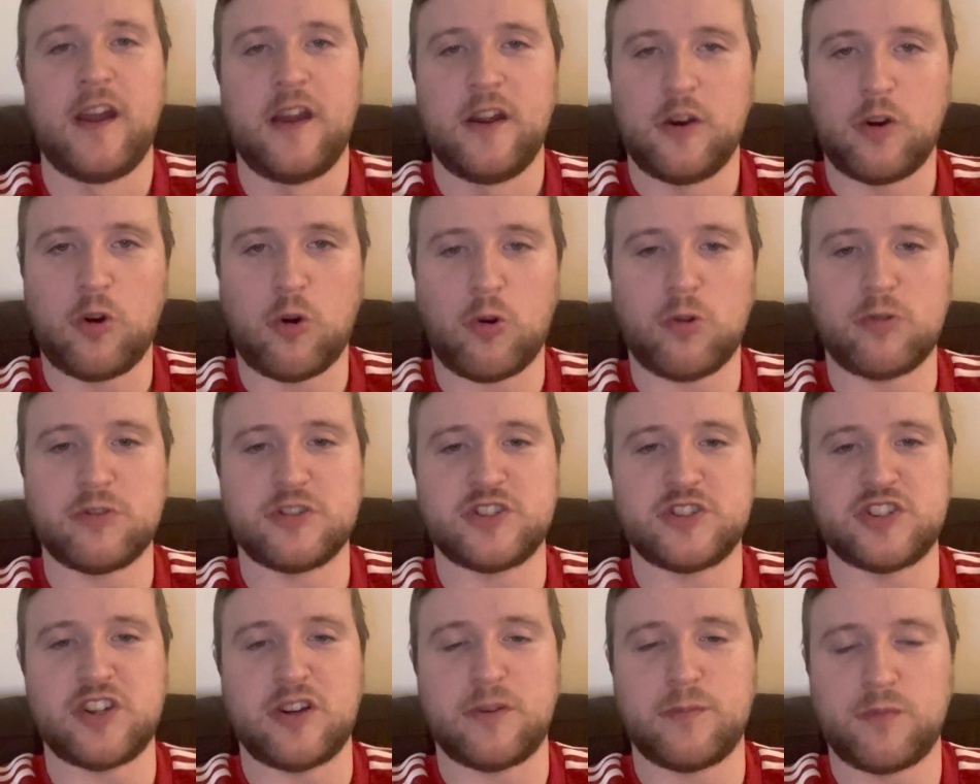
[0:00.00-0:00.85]
Of
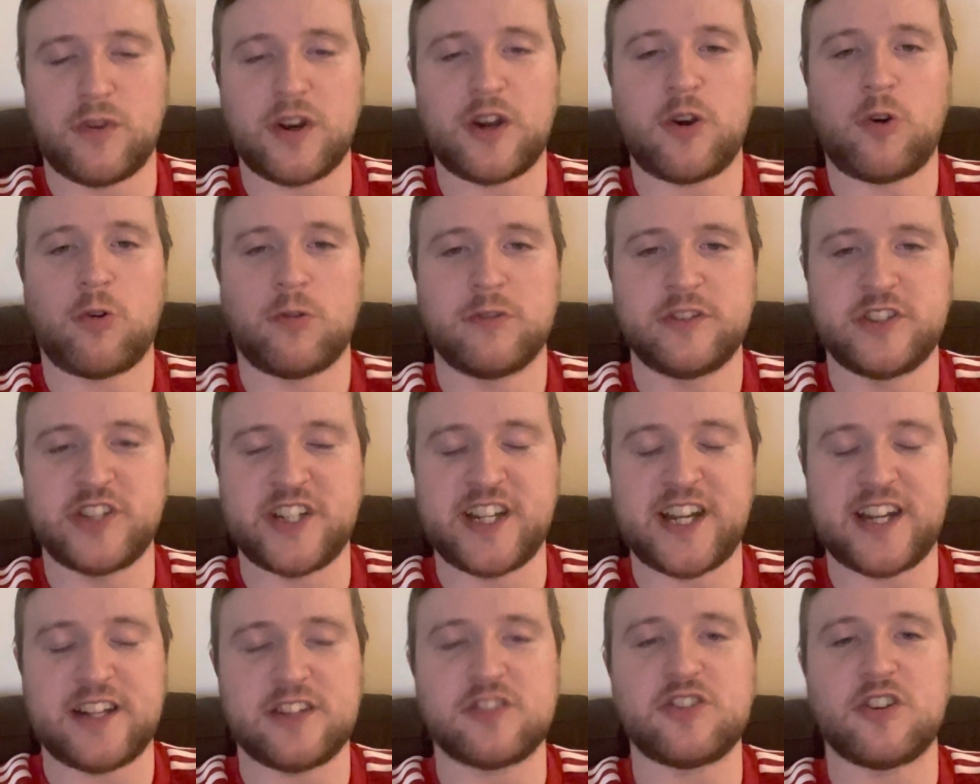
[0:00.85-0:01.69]
course, I'm recording
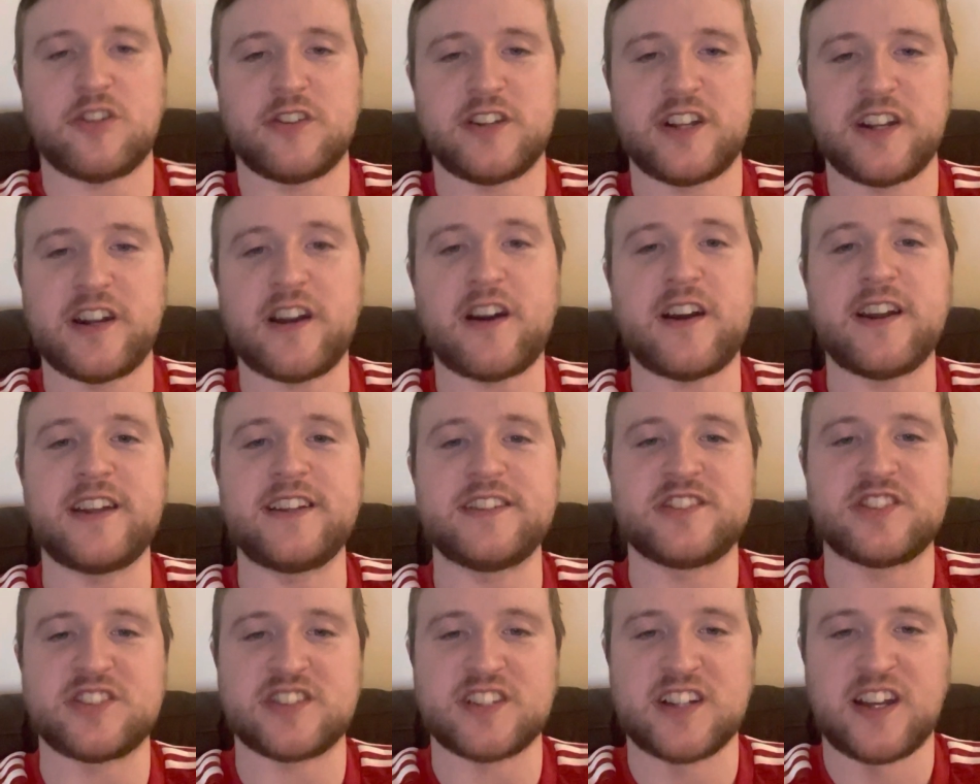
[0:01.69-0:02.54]
this on the
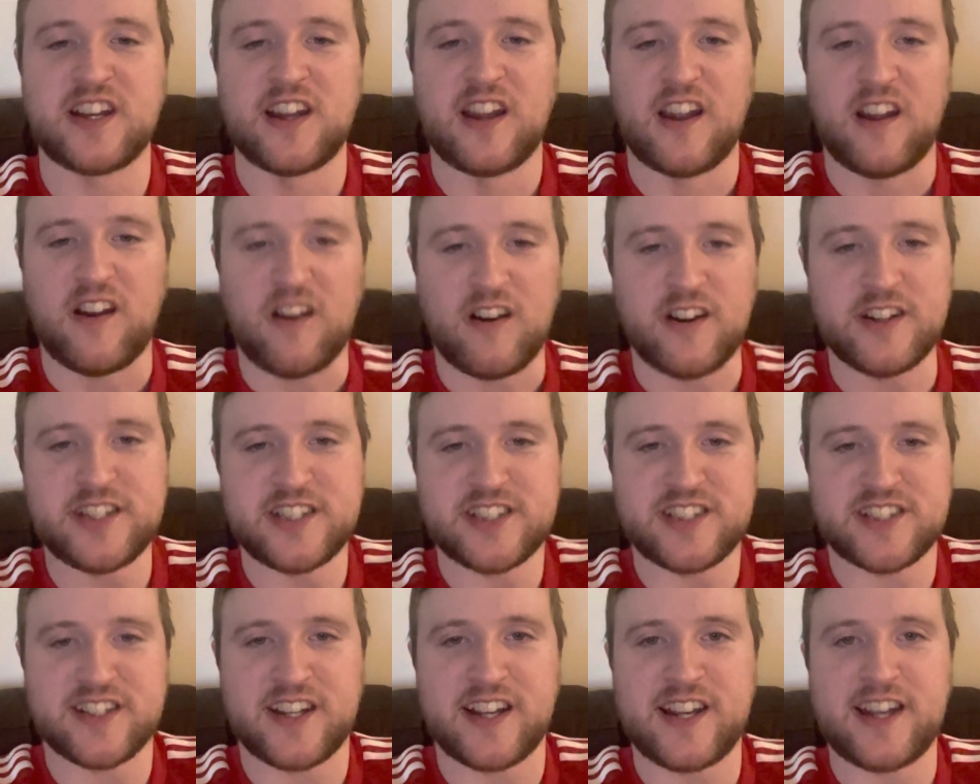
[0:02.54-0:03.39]
night I
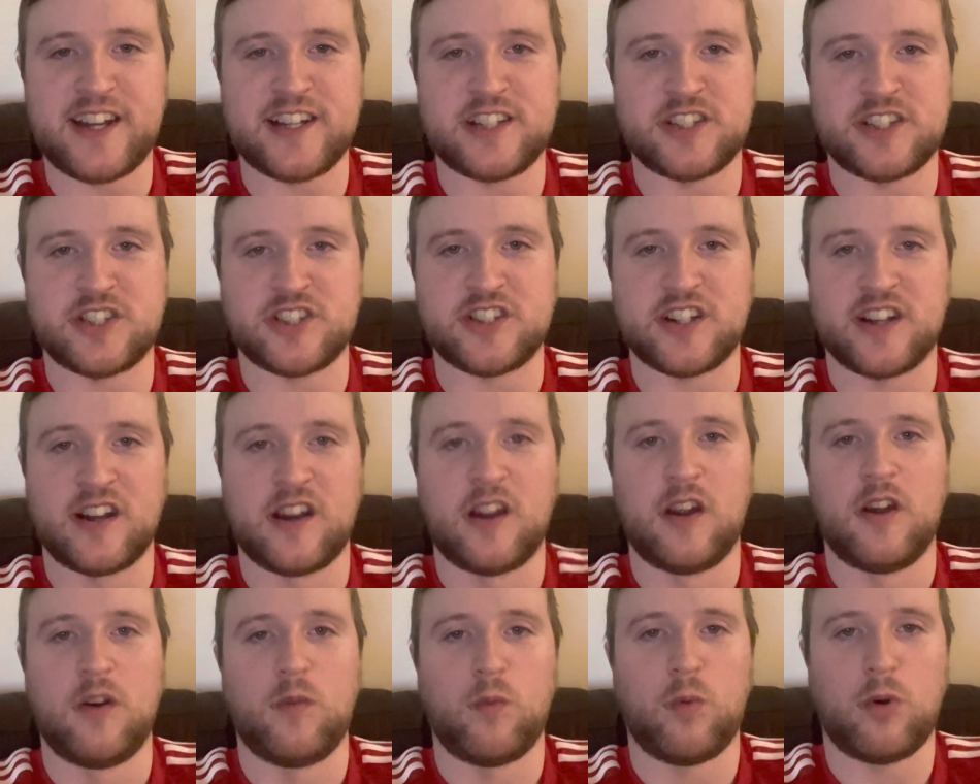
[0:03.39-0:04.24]
just finished
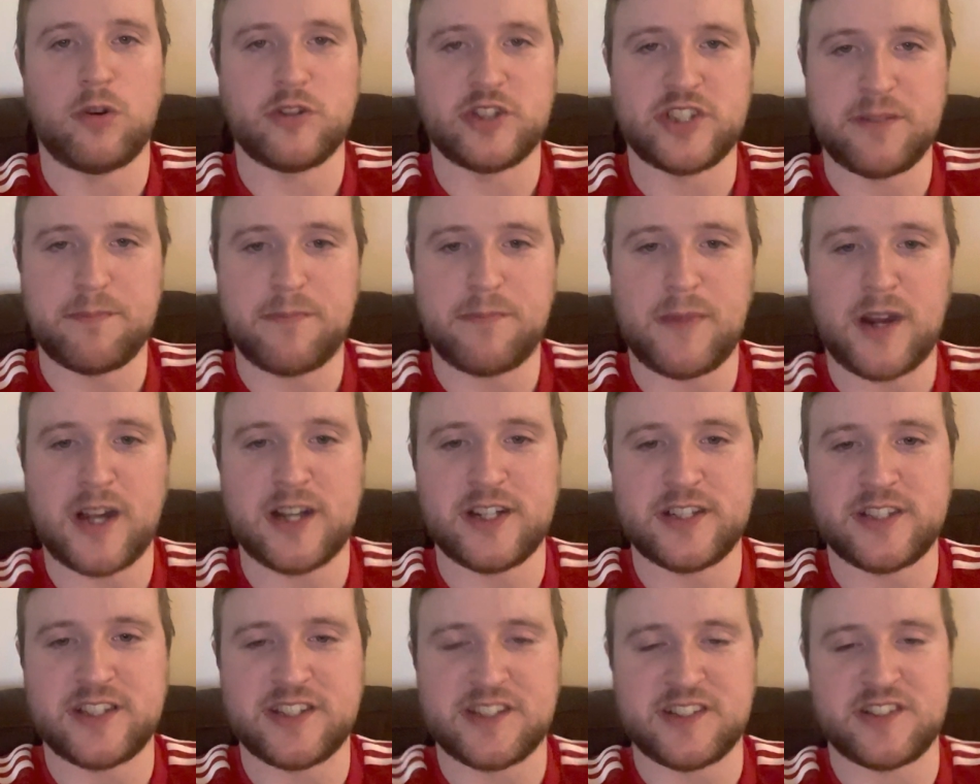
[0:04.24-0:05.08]
watching
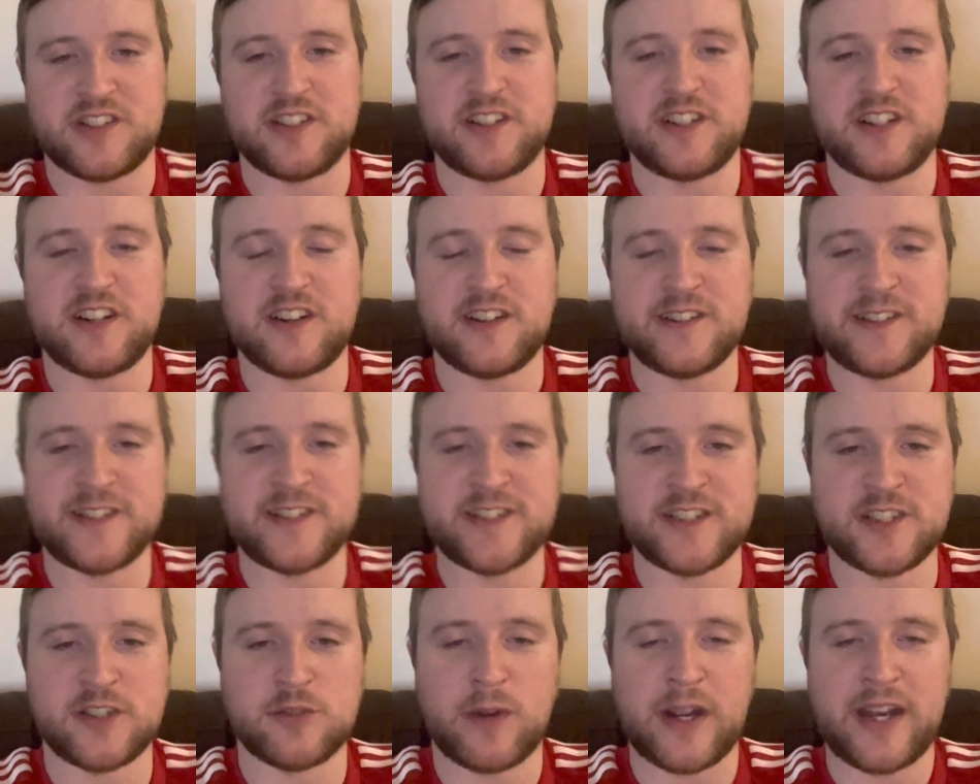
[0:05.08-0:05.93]
Manchester
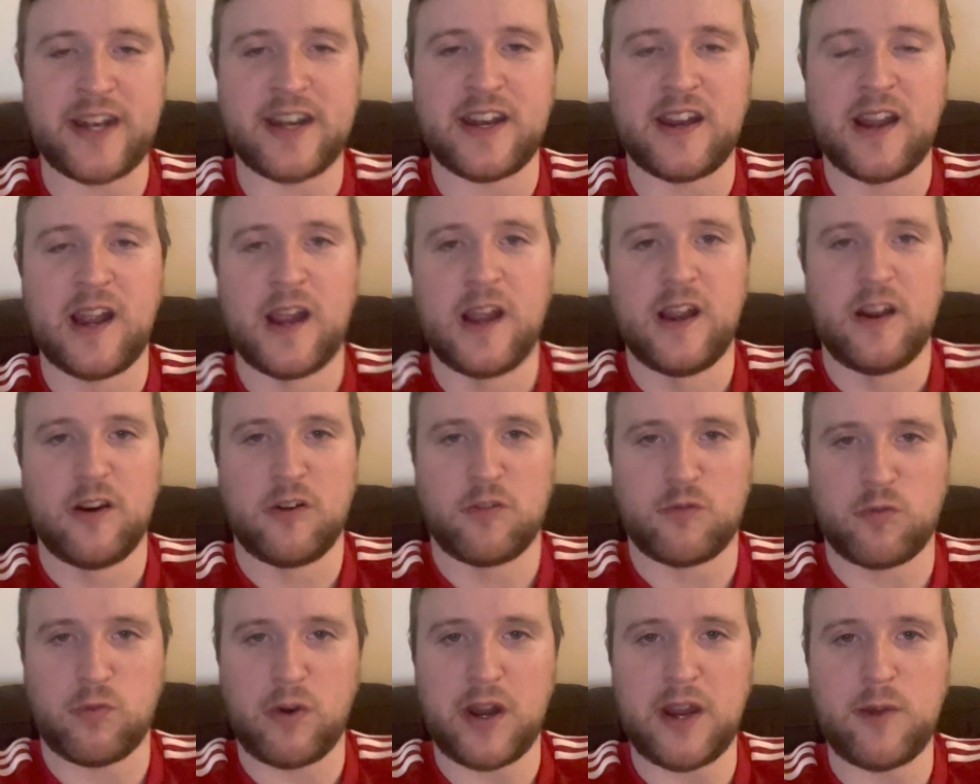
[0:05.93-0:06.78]
United win
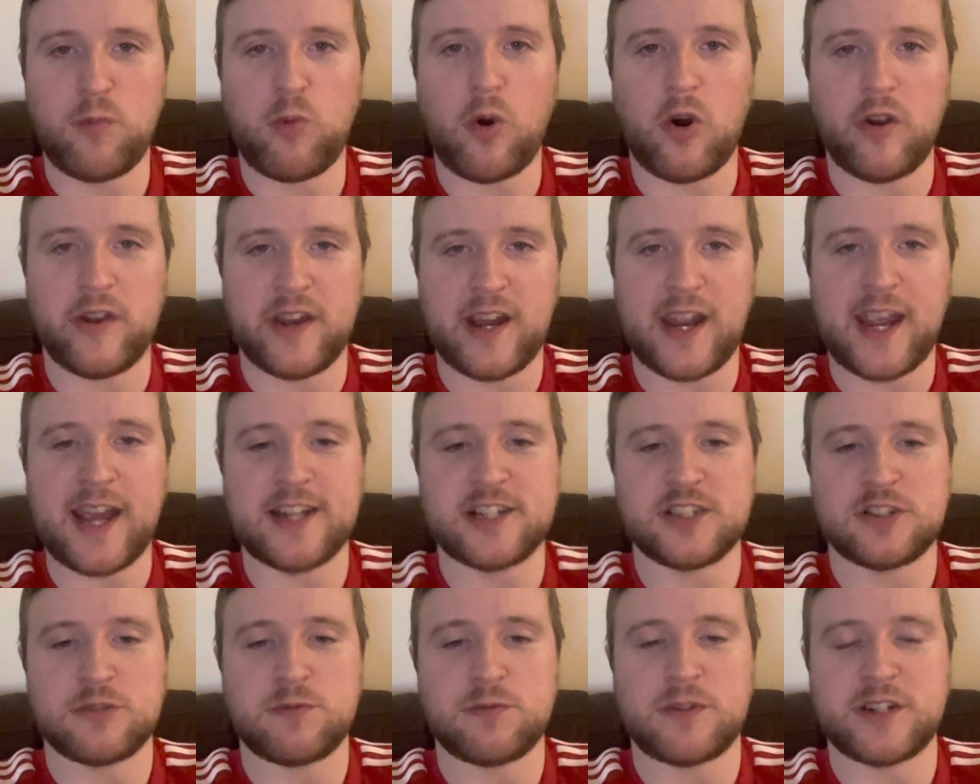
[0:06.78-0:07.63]
3-1
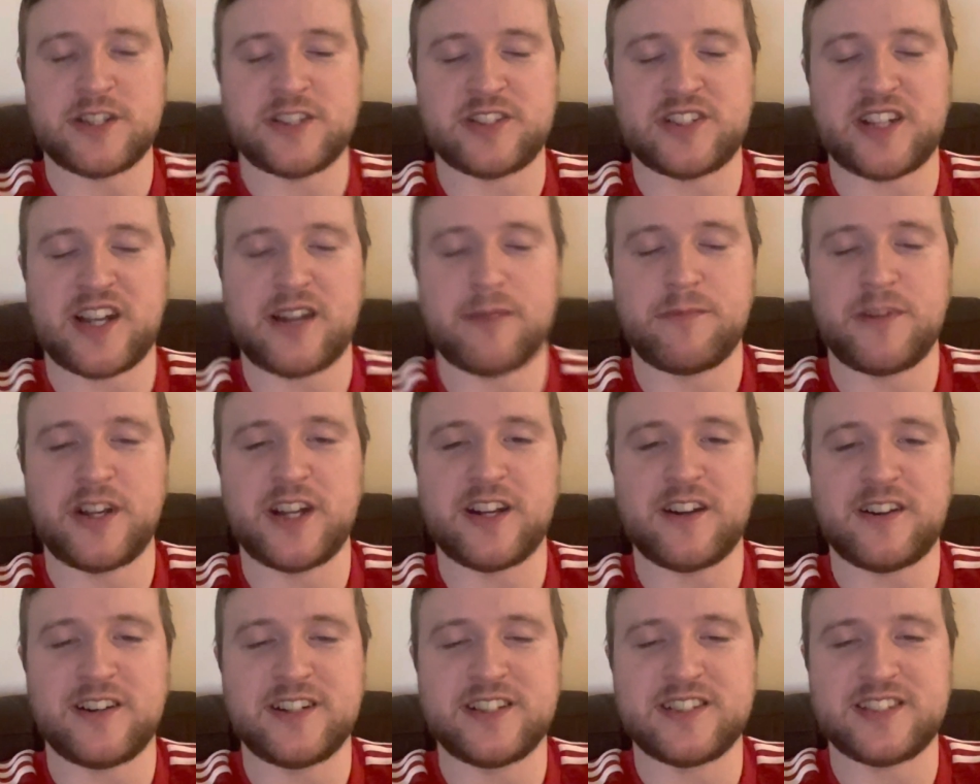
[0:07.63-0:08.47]
against West Ham
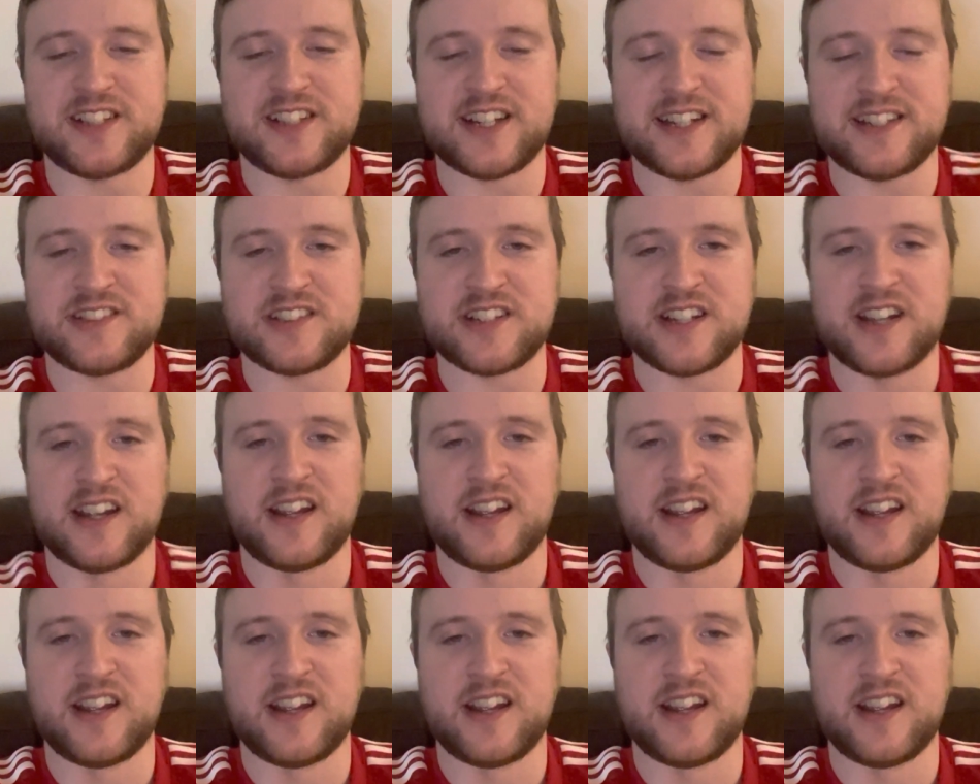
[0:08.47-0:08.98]
United.